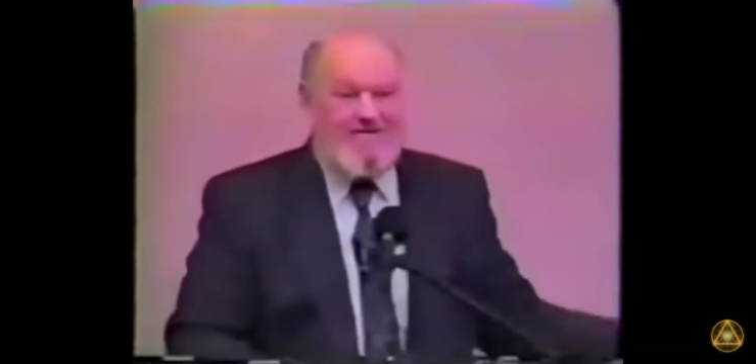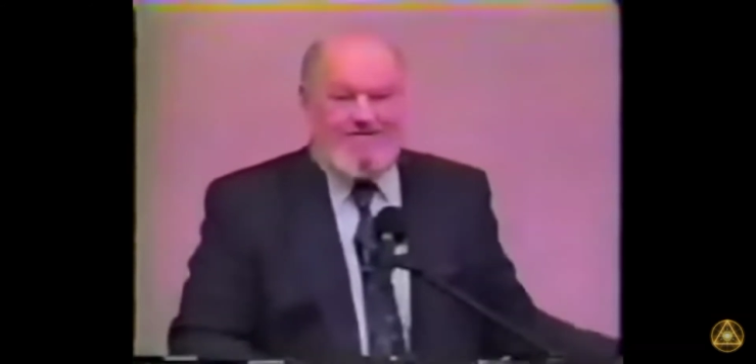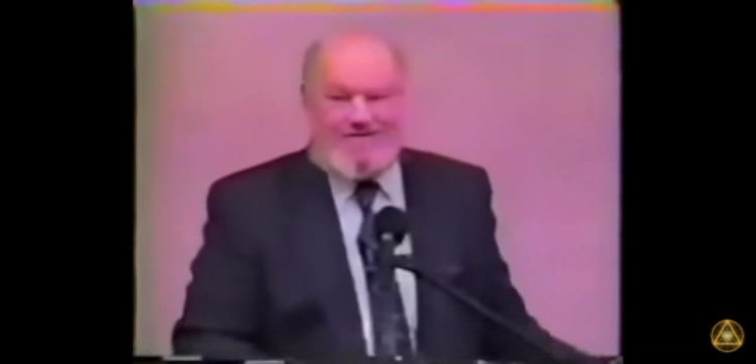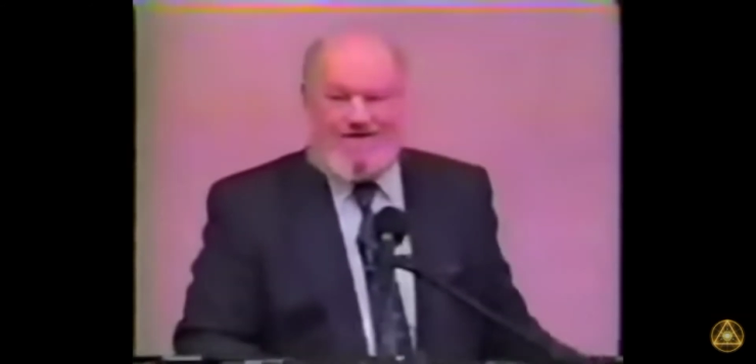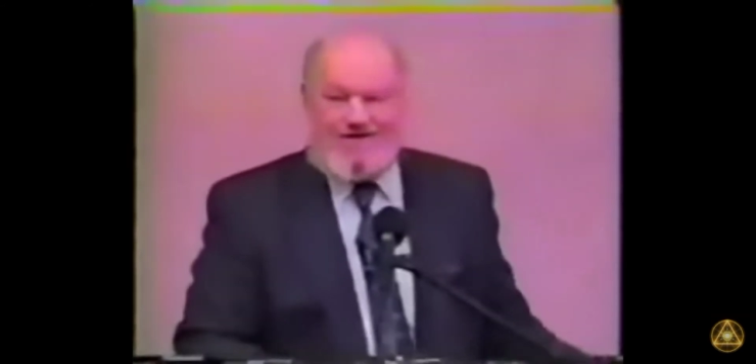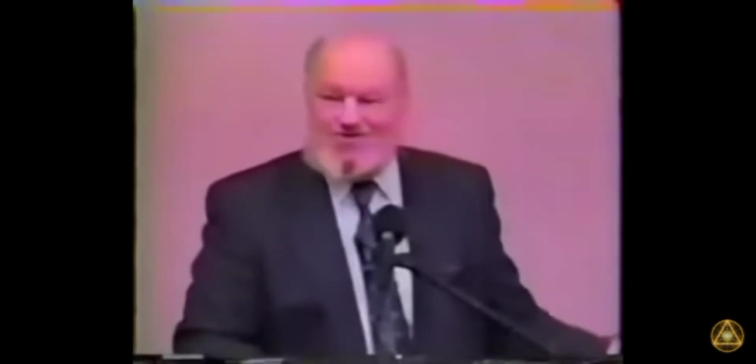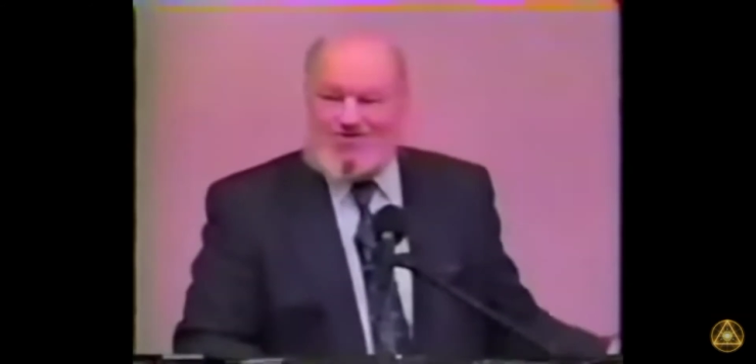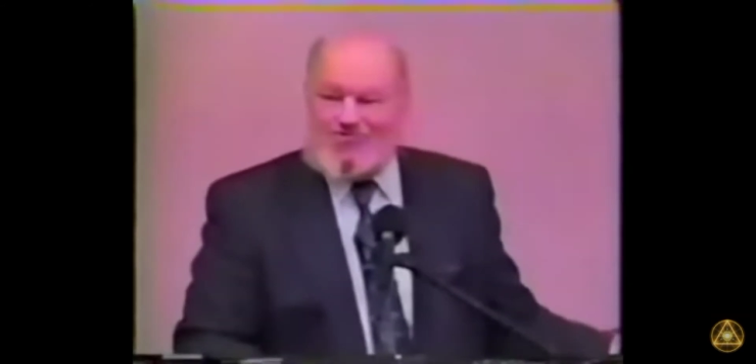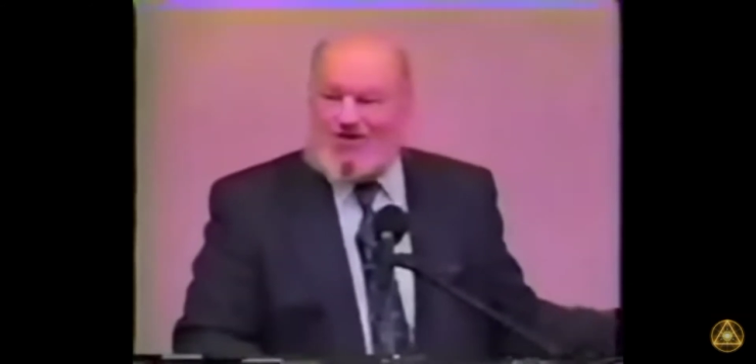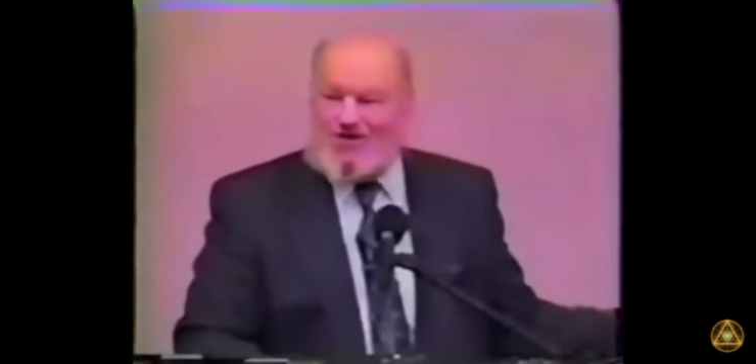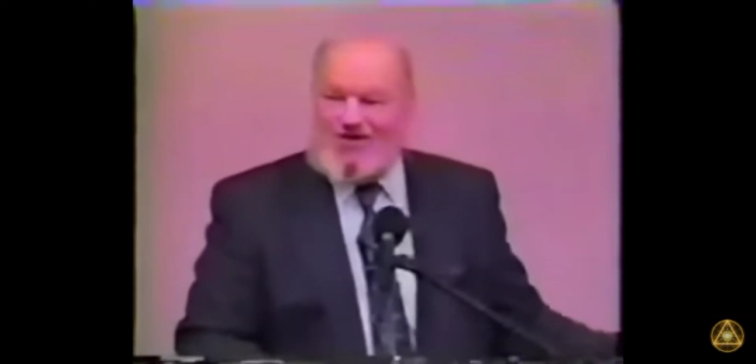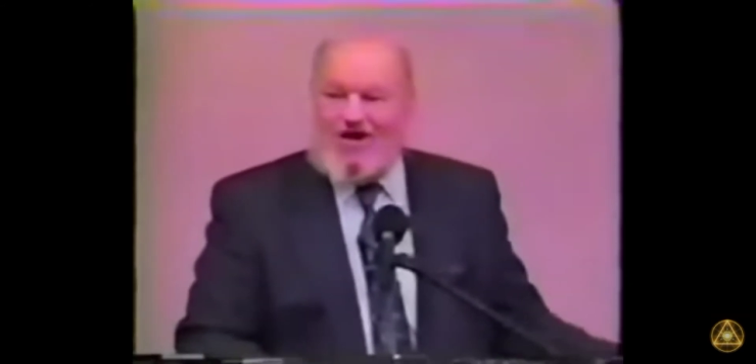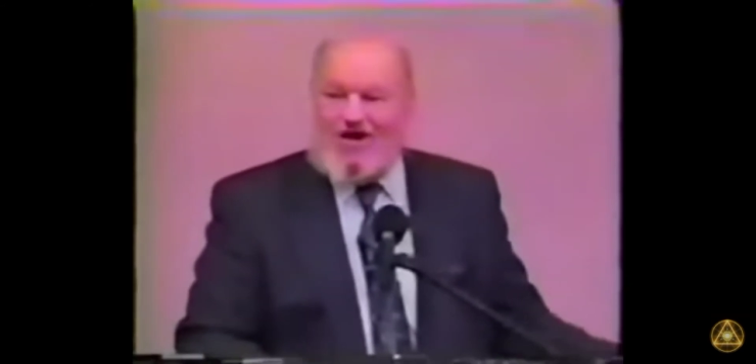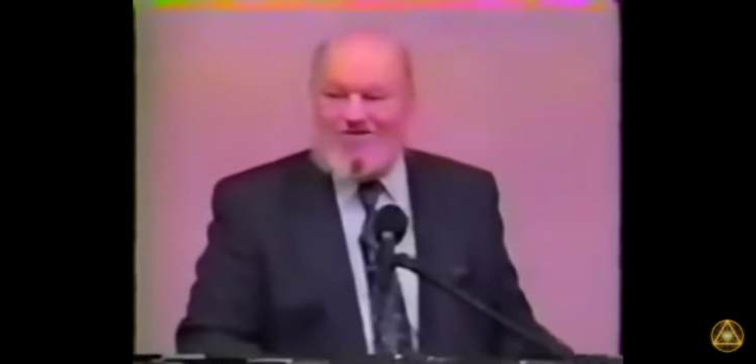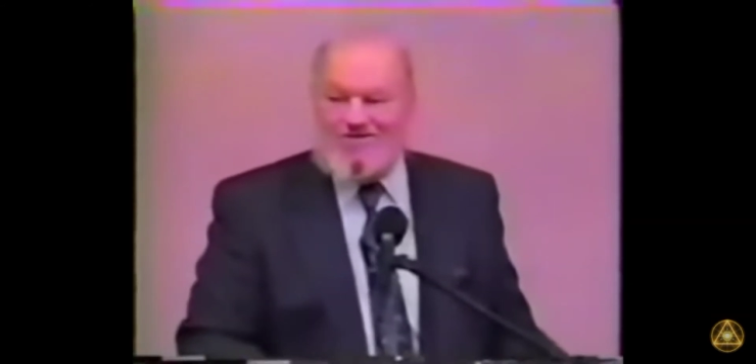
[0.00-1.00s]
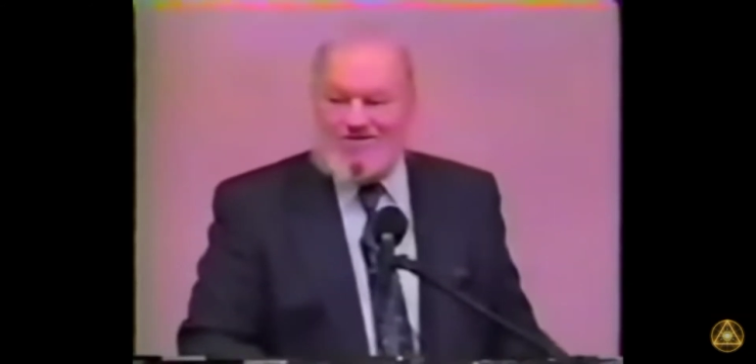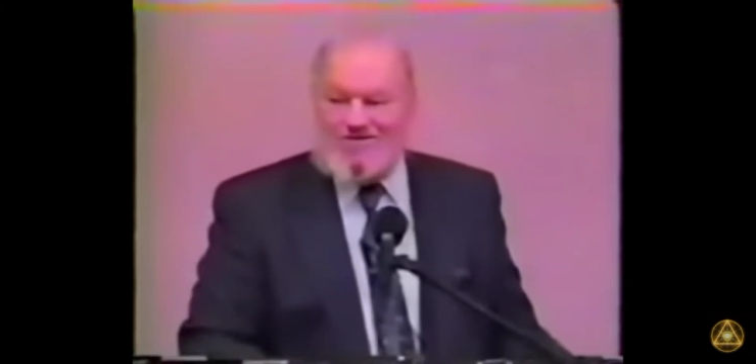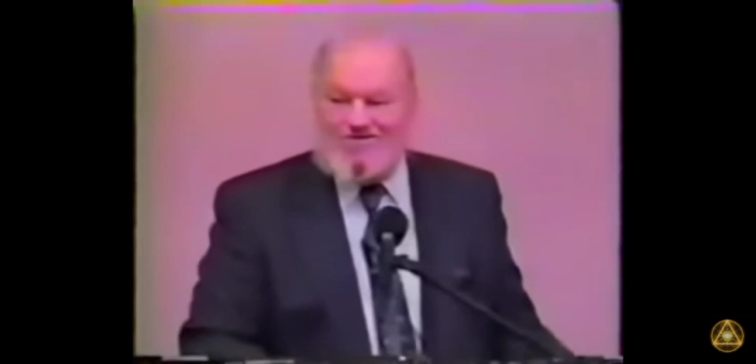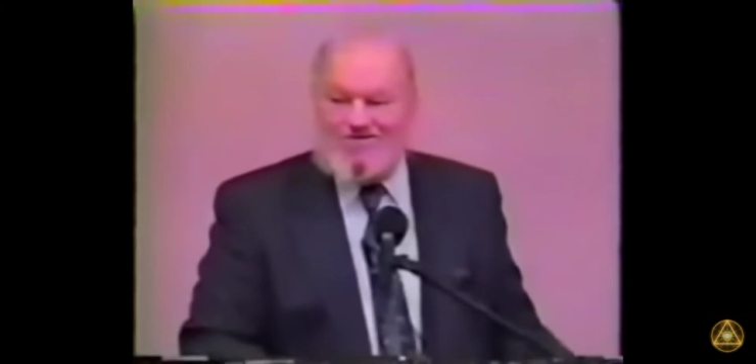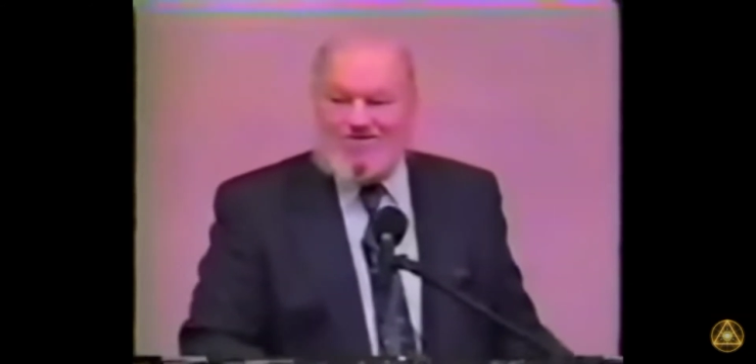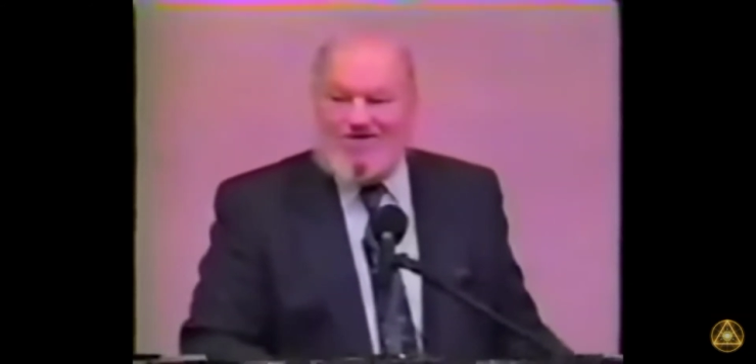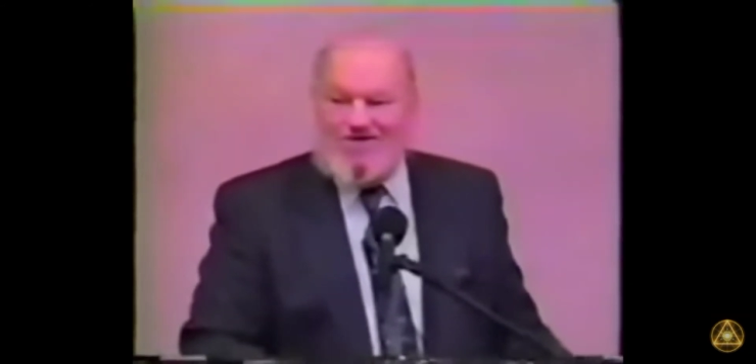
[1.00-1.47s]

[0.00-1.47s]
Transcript: session, what did Congress do?